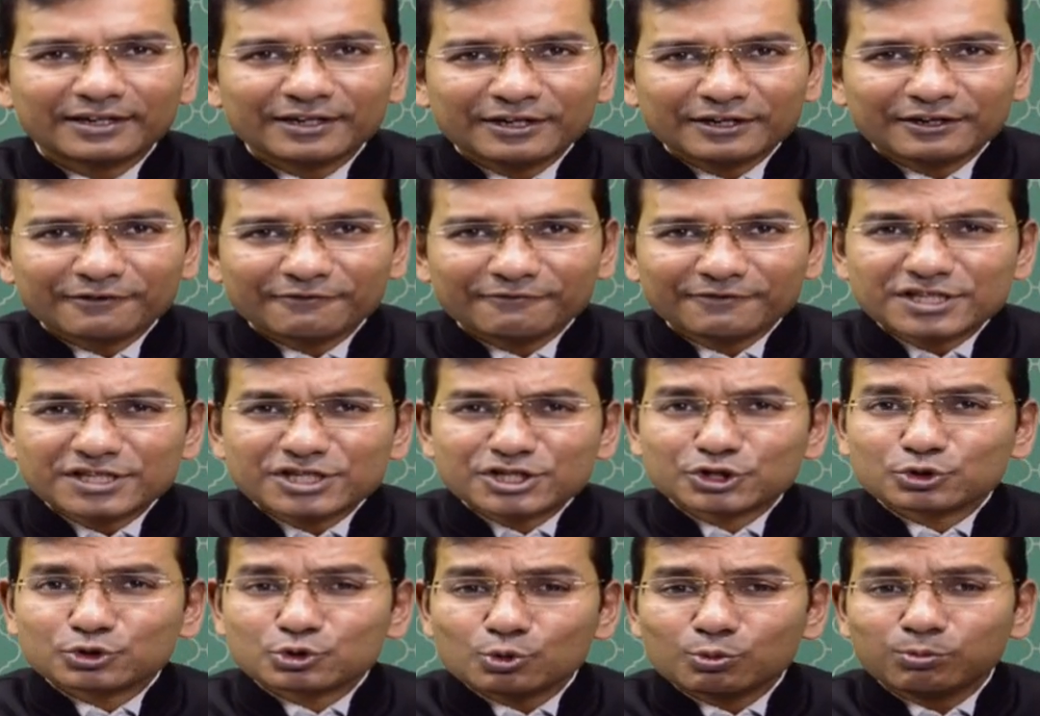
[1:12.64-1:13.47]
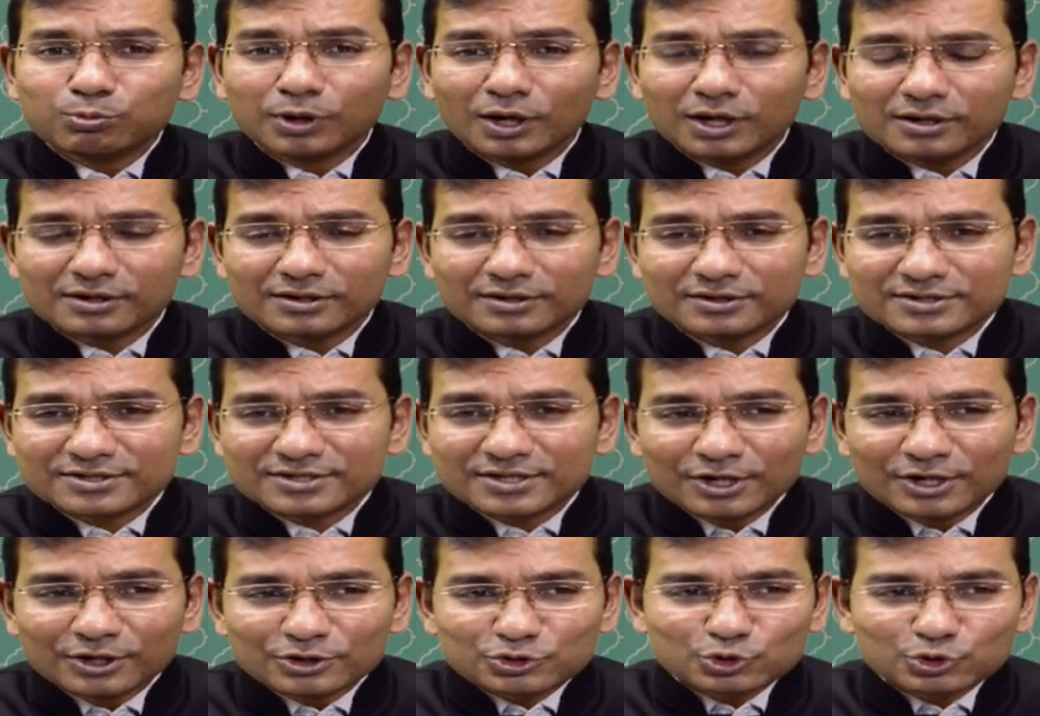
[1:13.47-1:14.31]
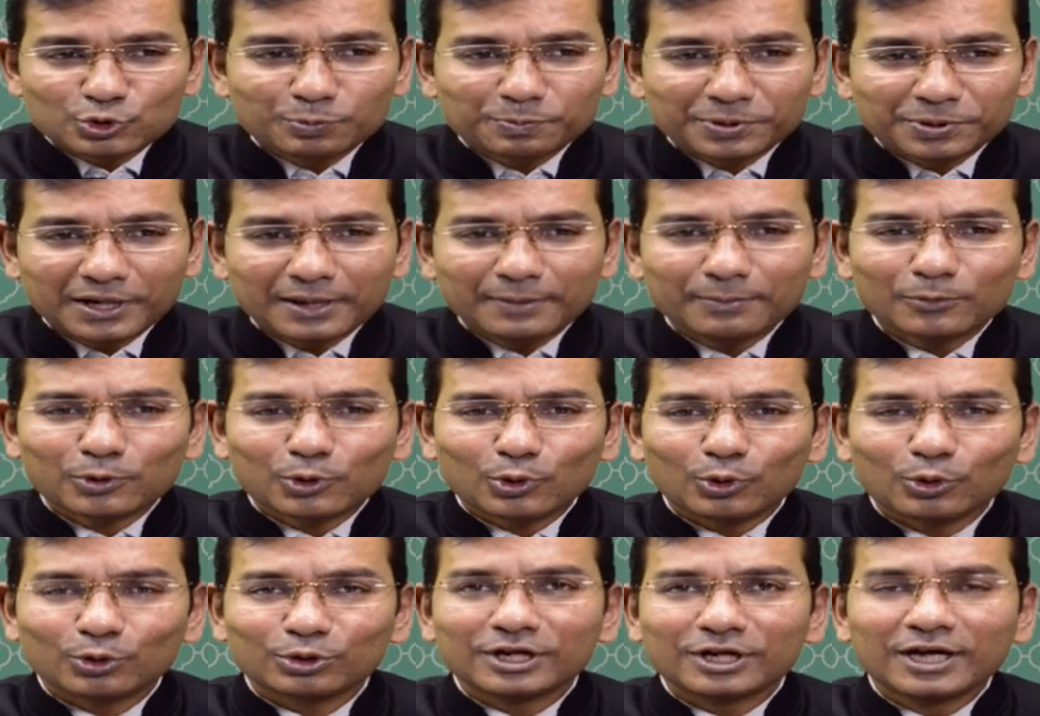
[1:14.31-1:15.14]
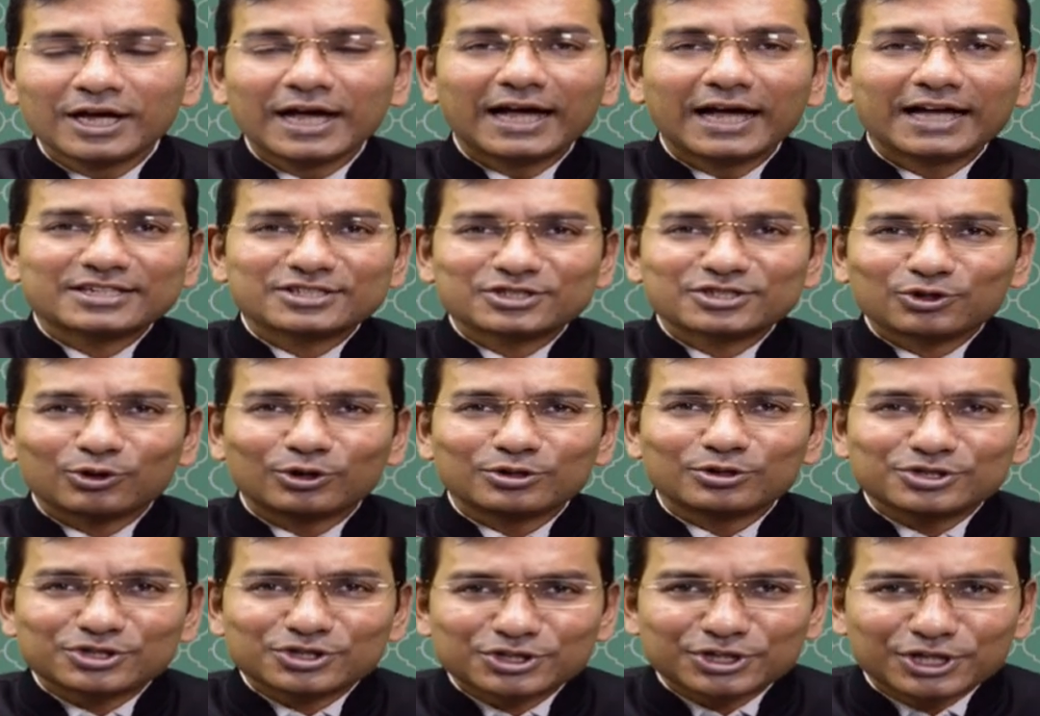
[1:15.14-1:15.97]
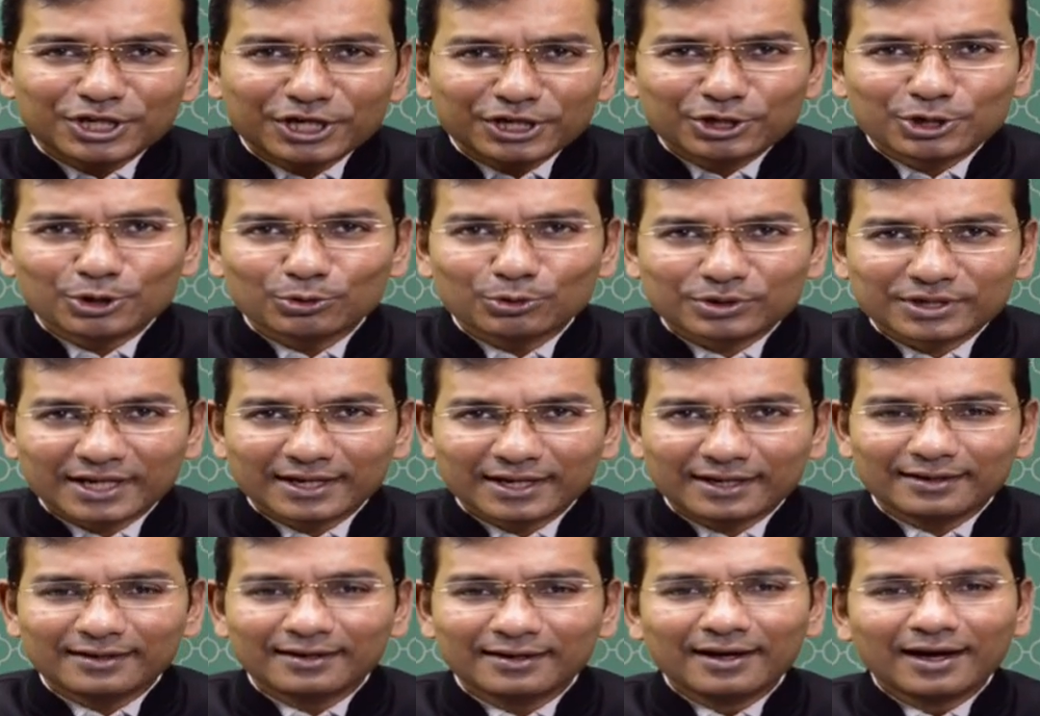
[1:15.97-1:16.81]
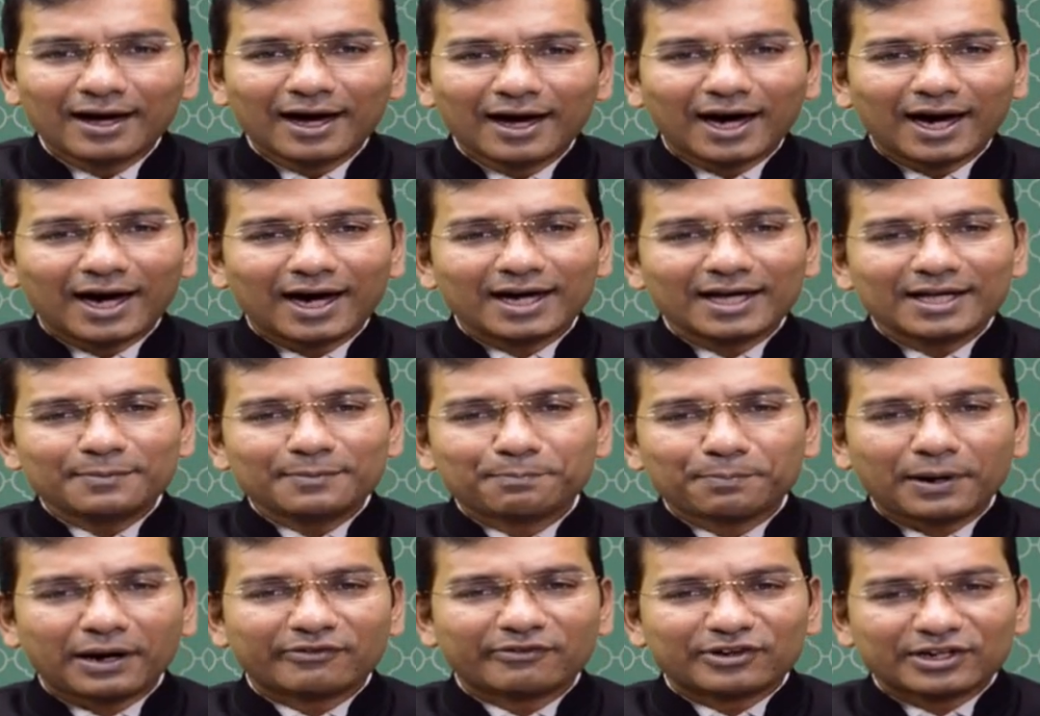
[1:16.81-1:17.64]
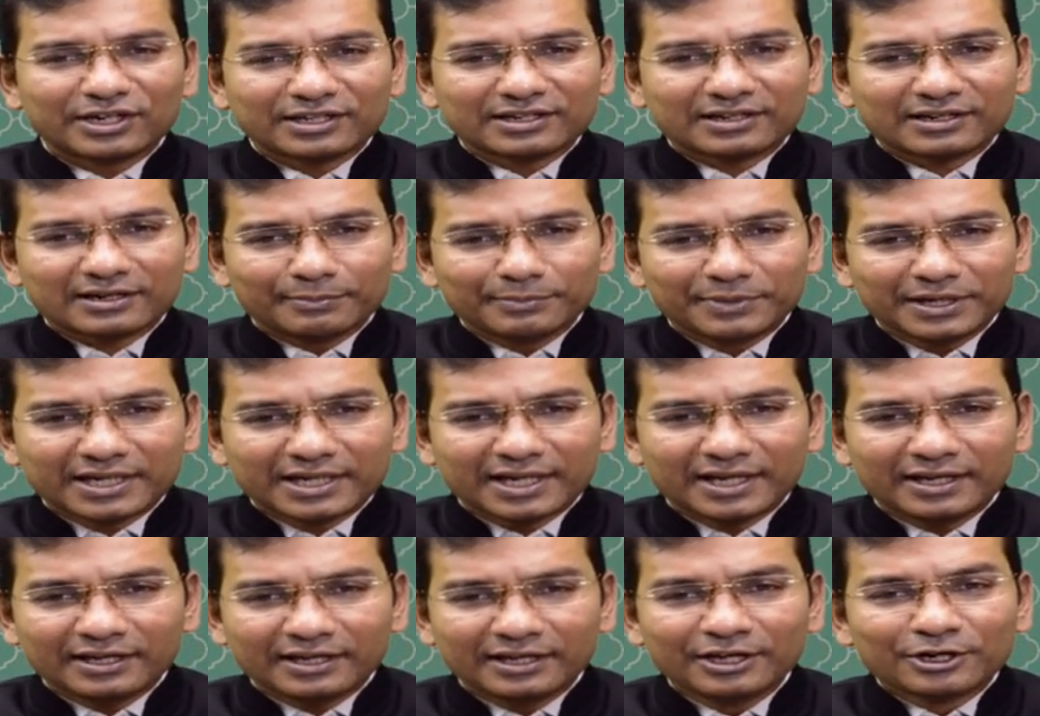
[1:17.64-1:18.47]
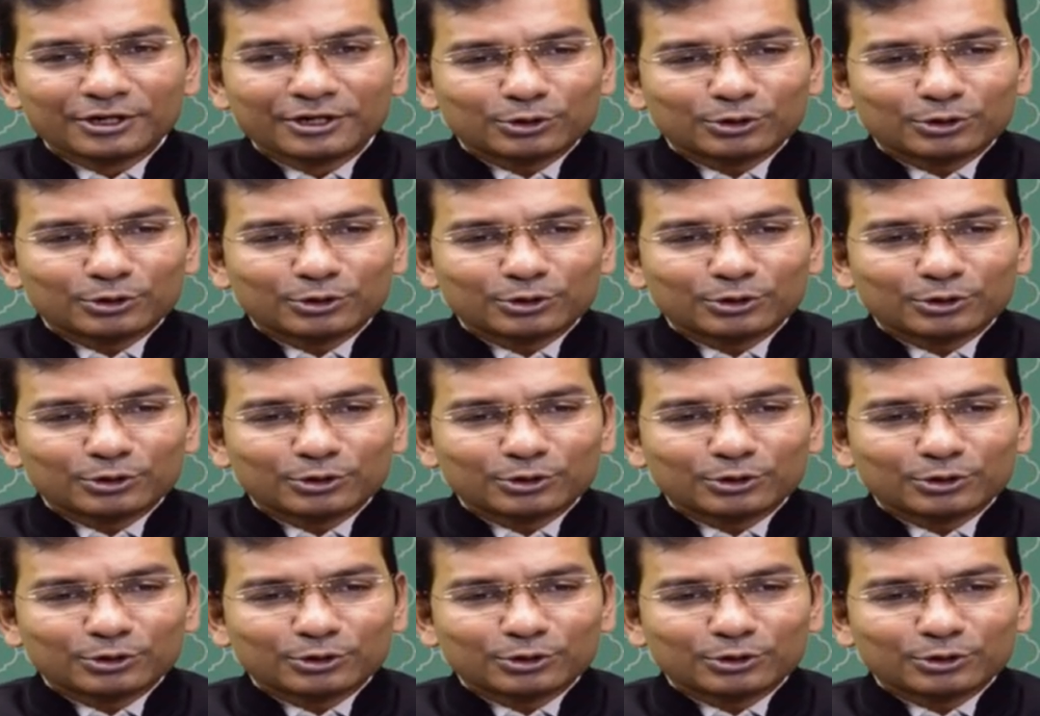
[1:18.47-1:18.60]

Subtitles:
which two birds, Supreme Court has constituted high powered committee